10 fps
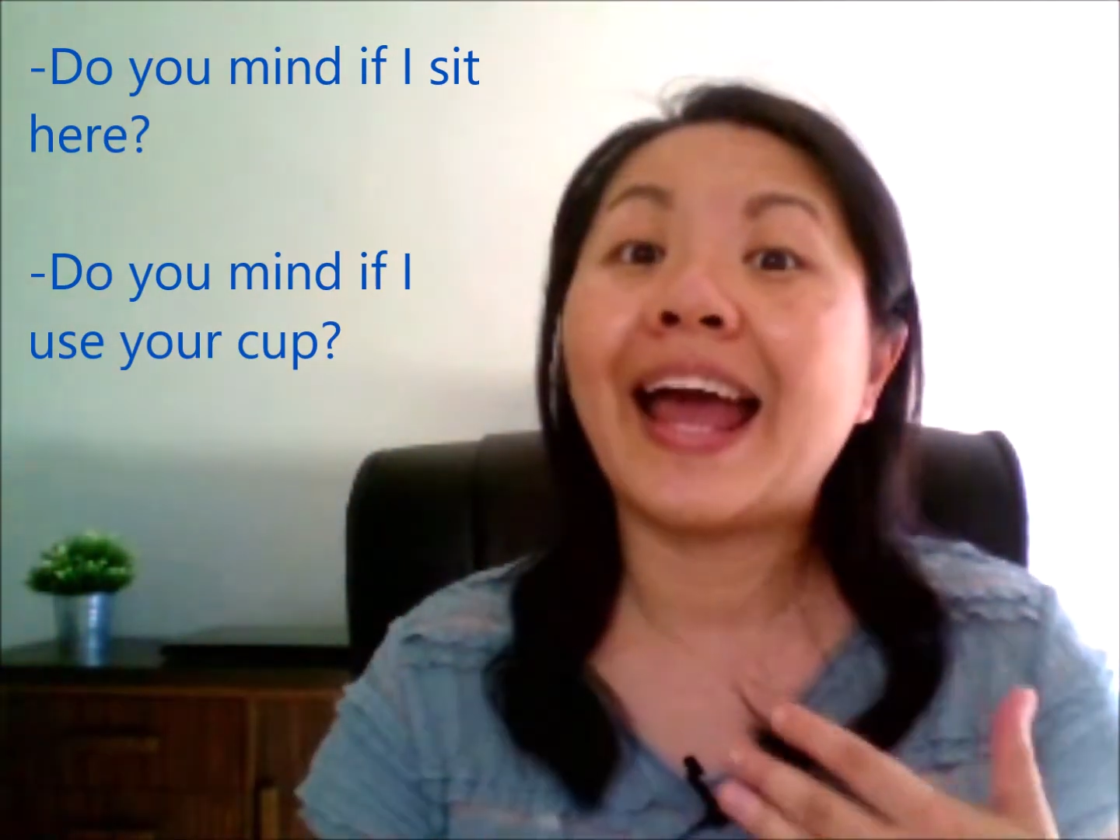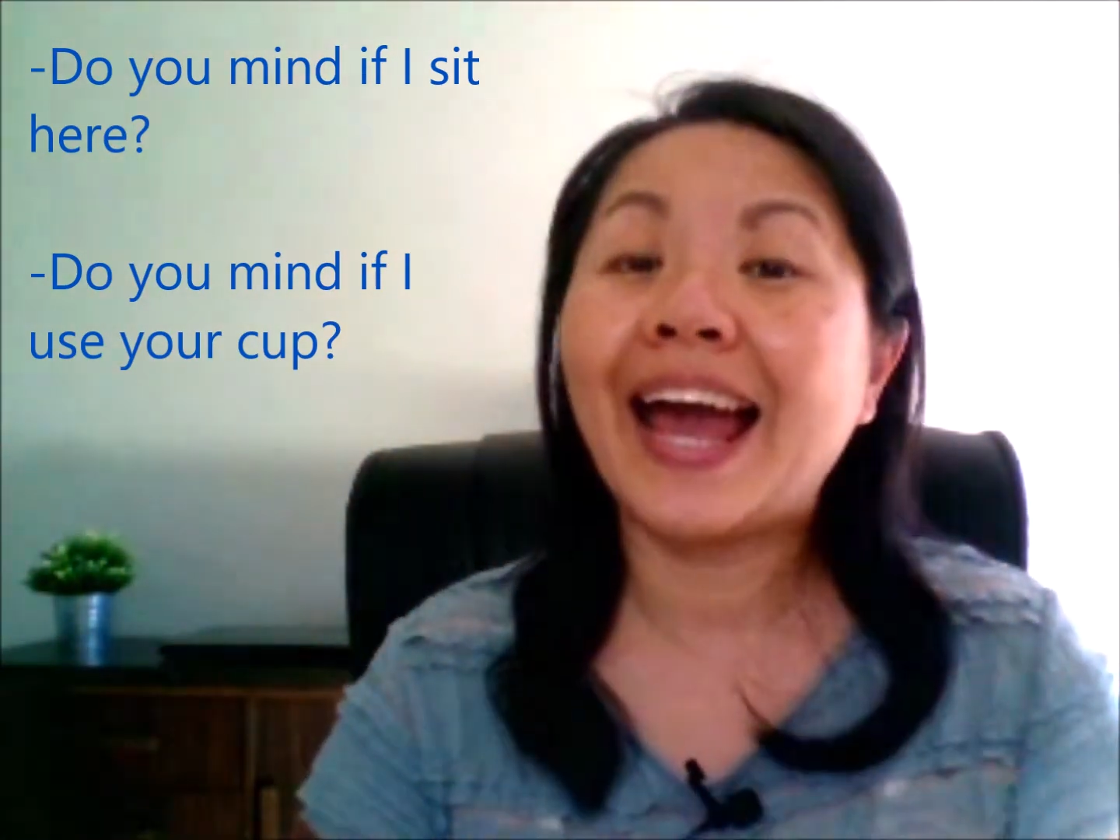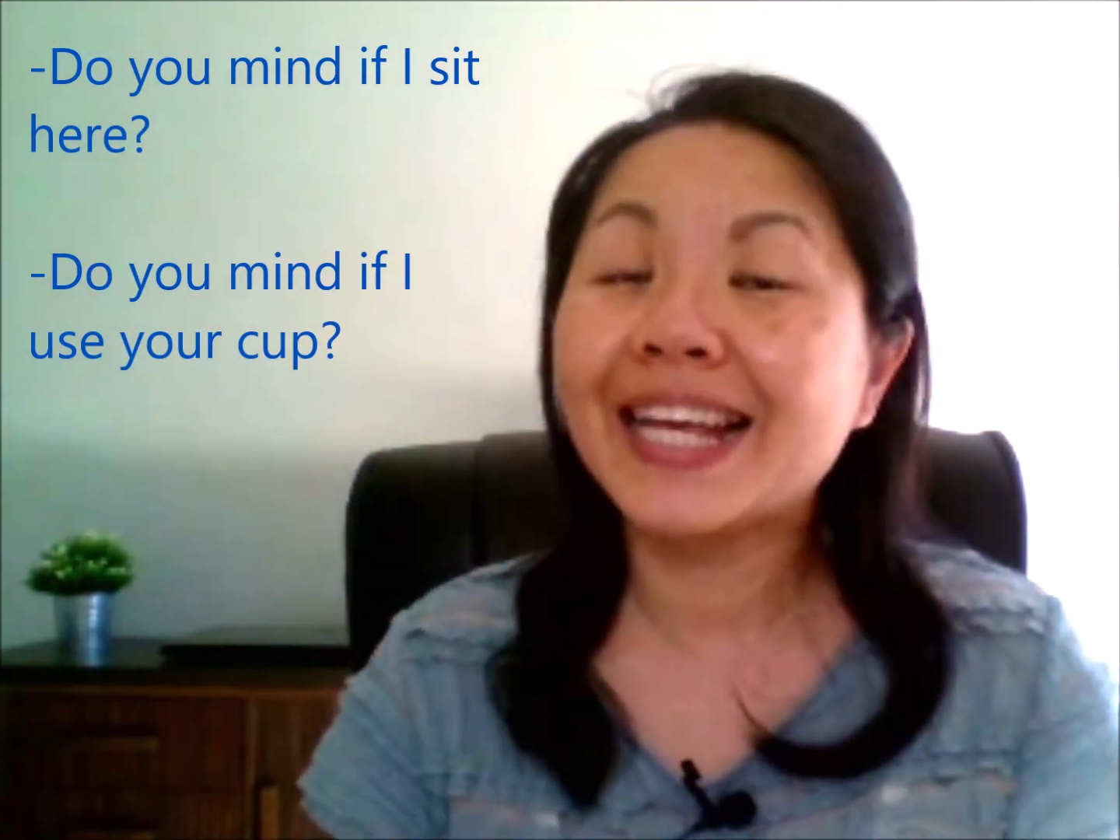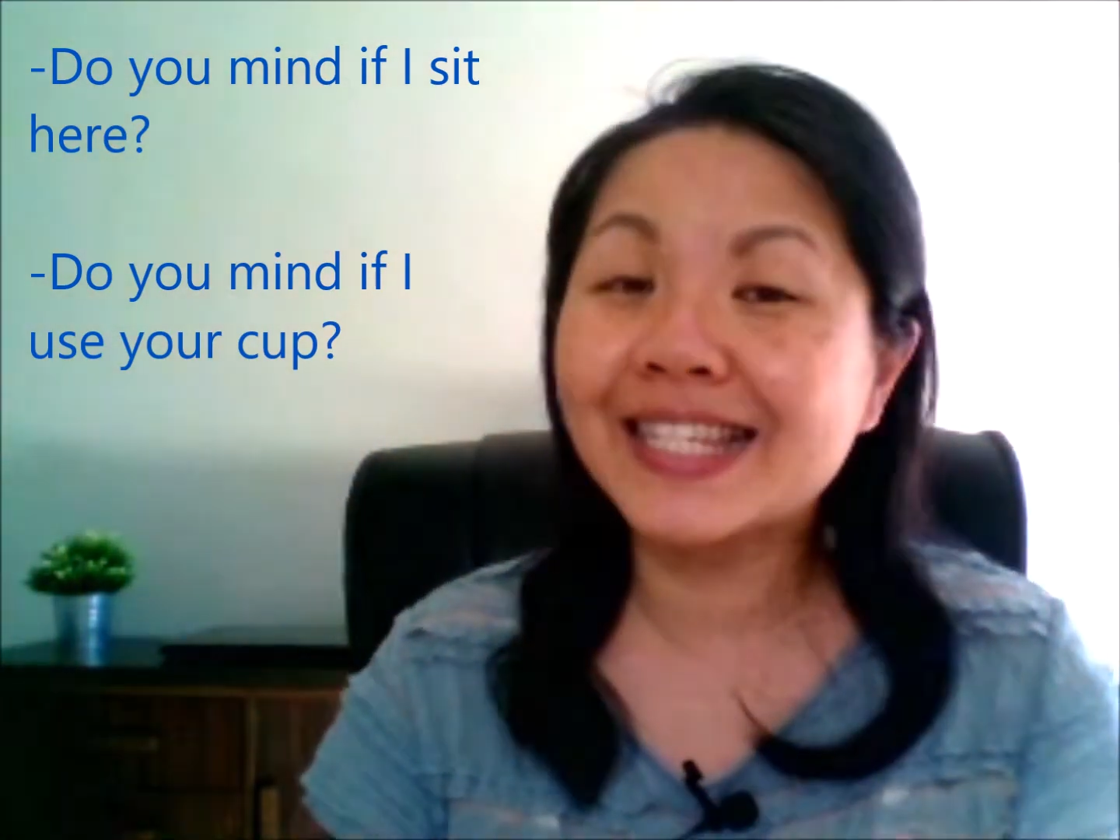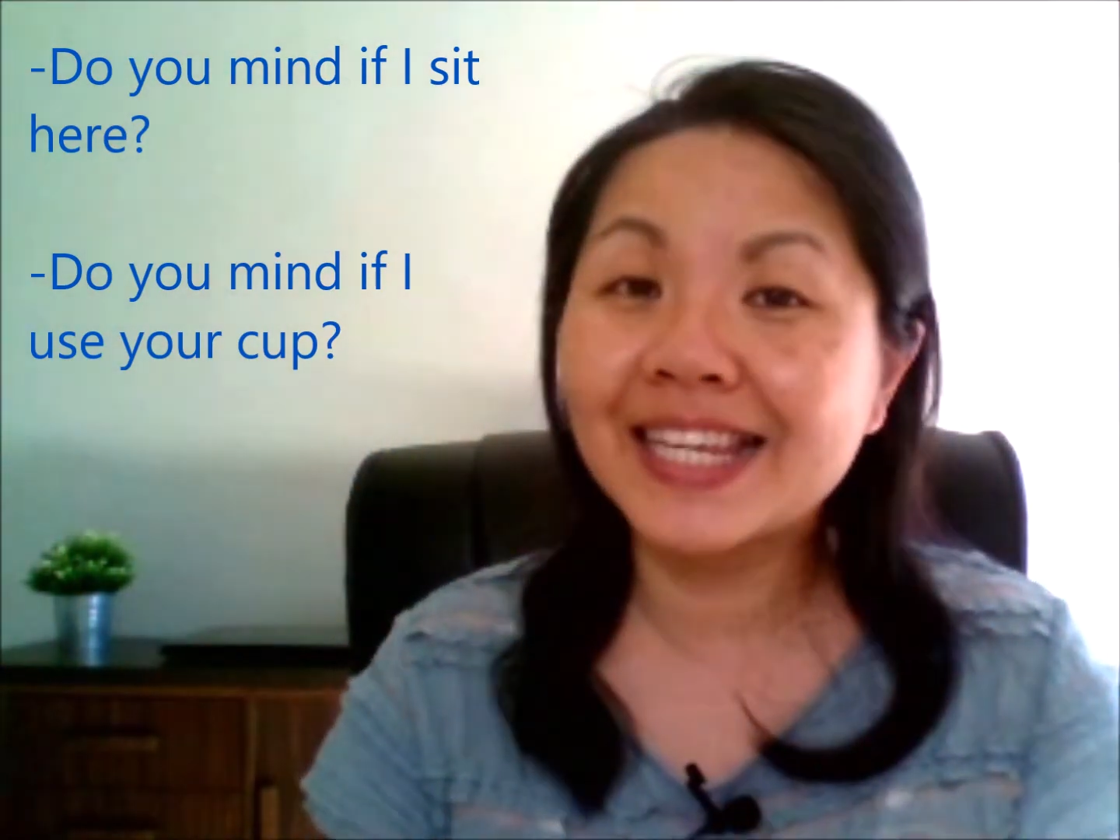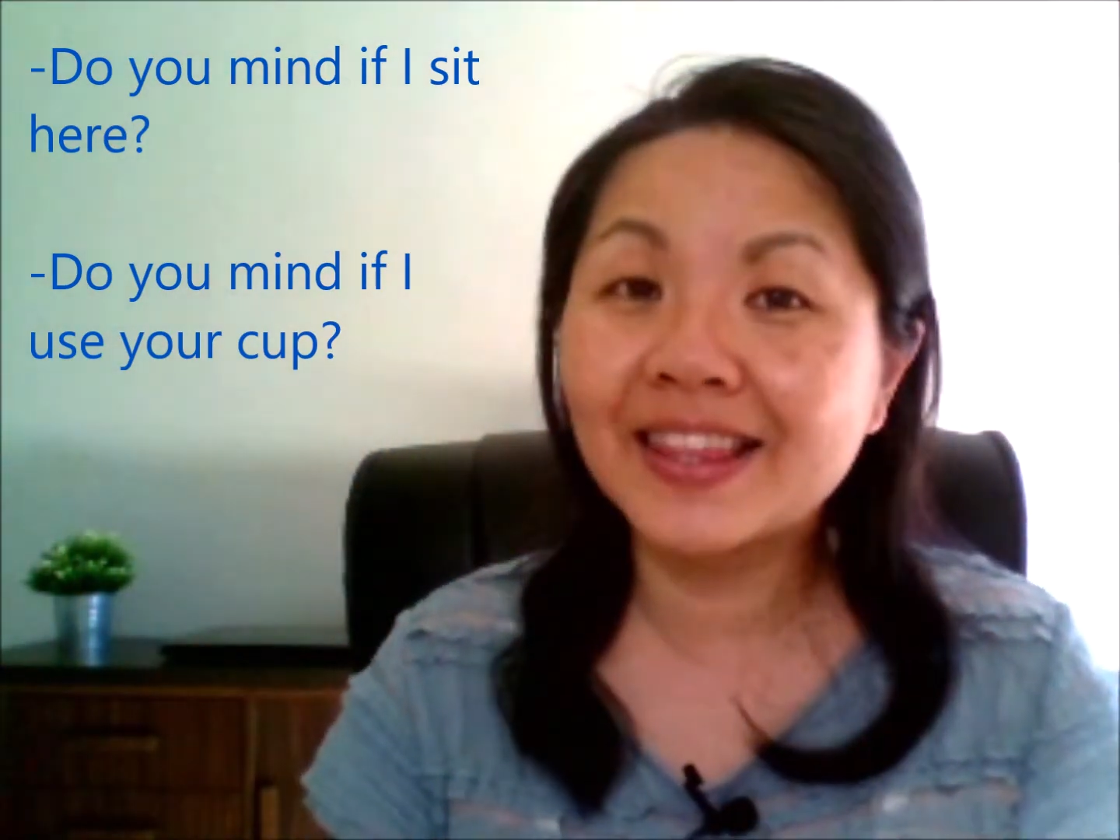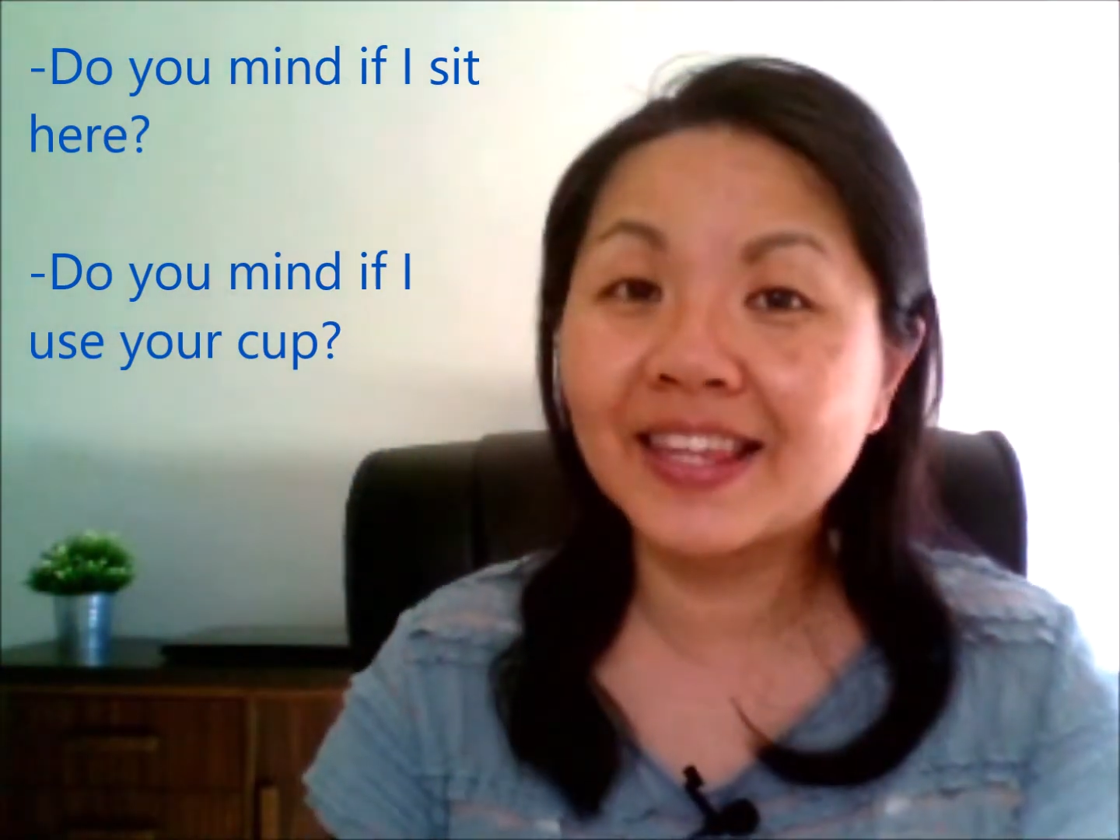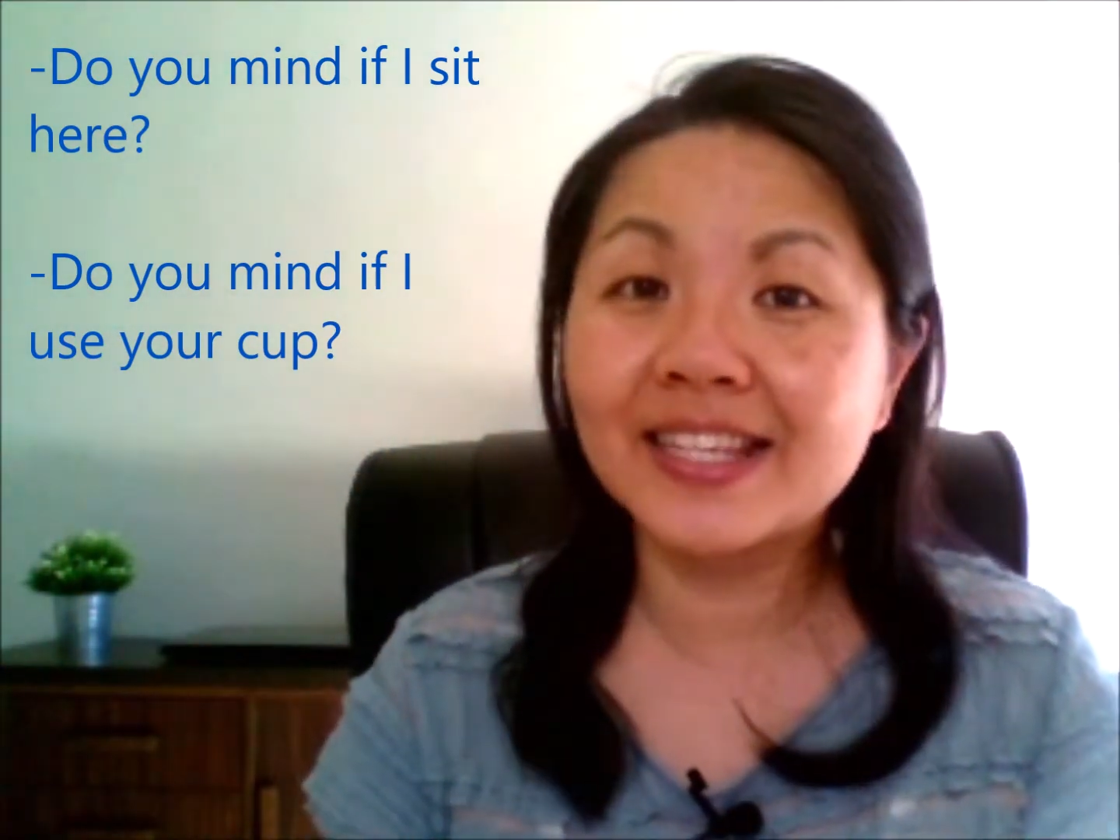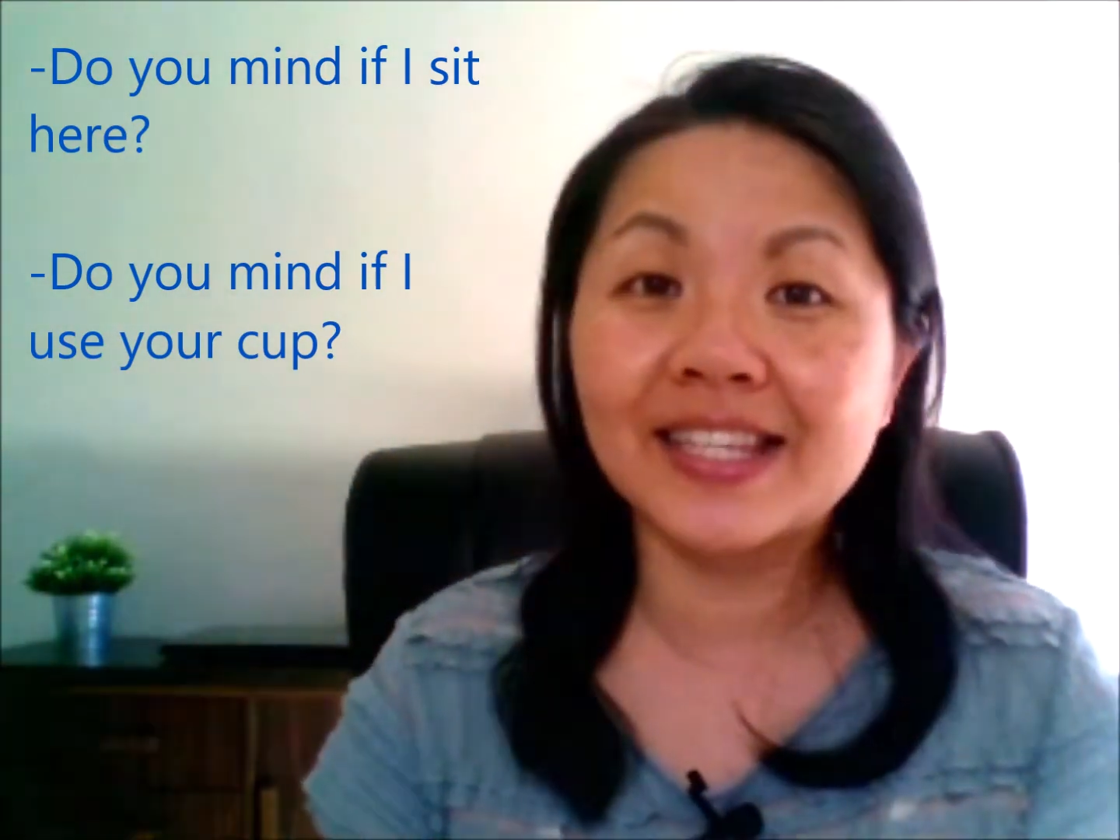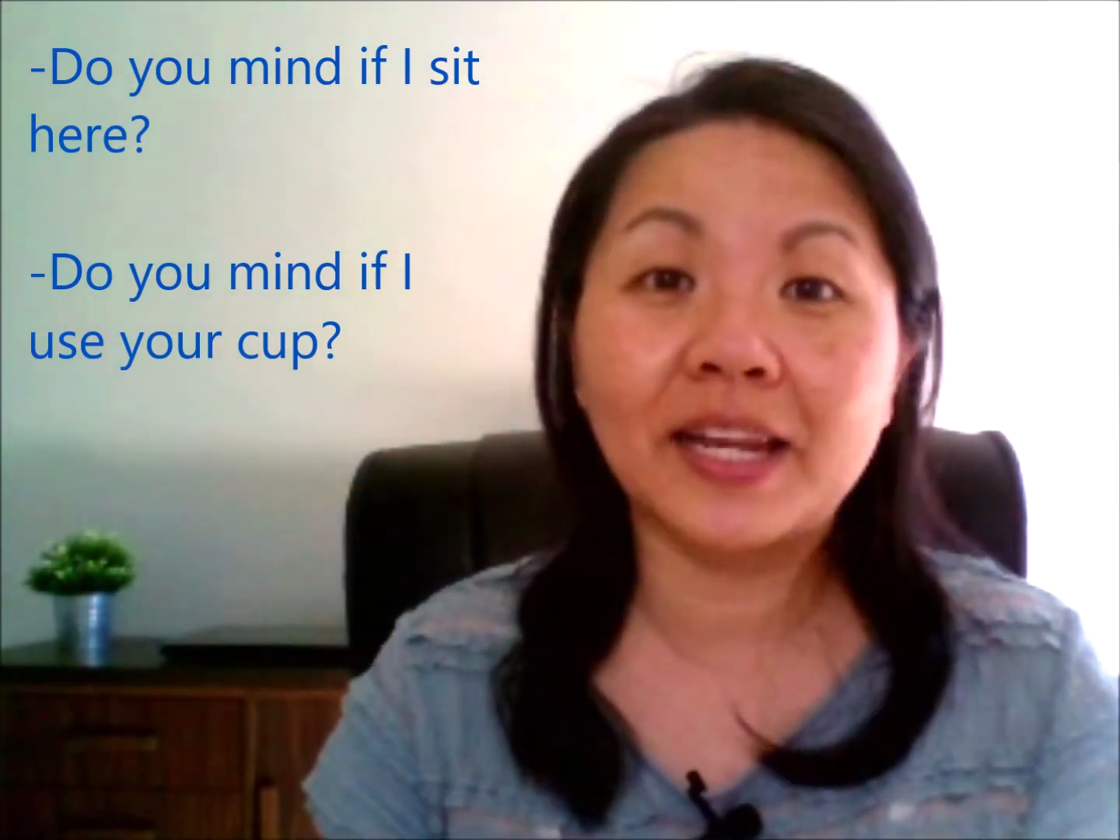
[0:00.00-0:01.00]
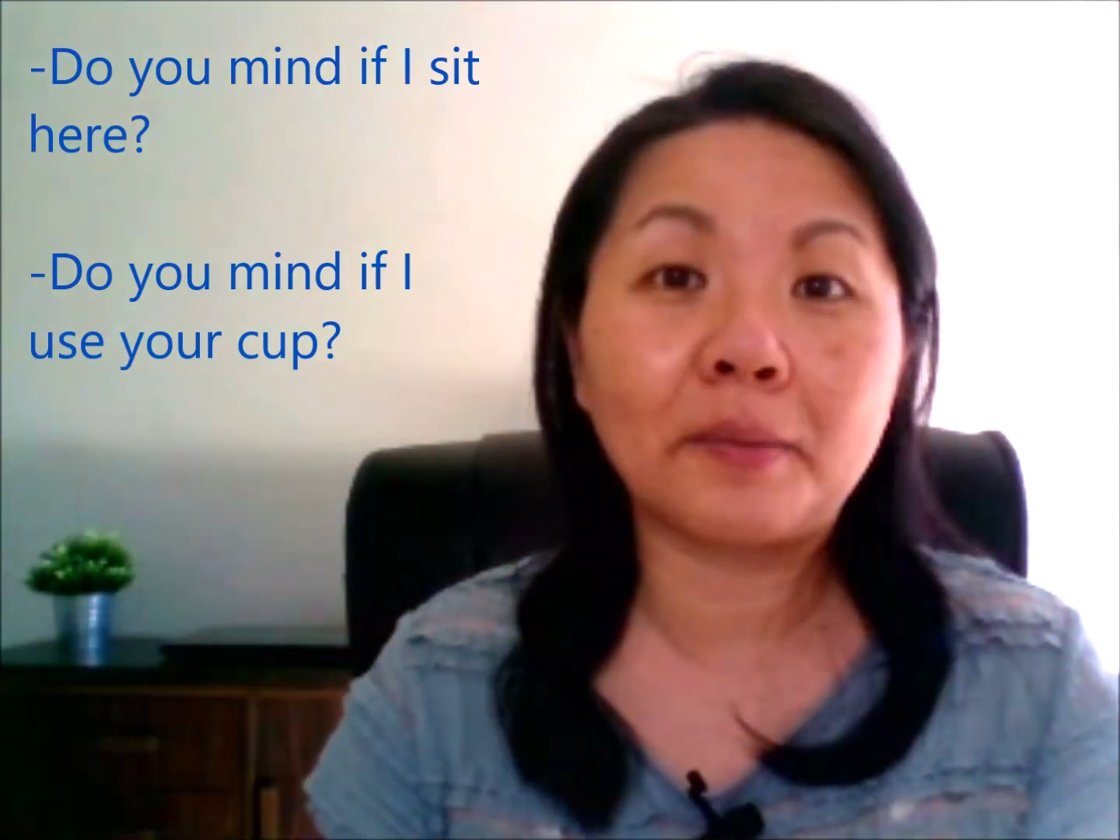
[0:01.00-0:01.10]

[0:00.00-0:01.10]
asking this in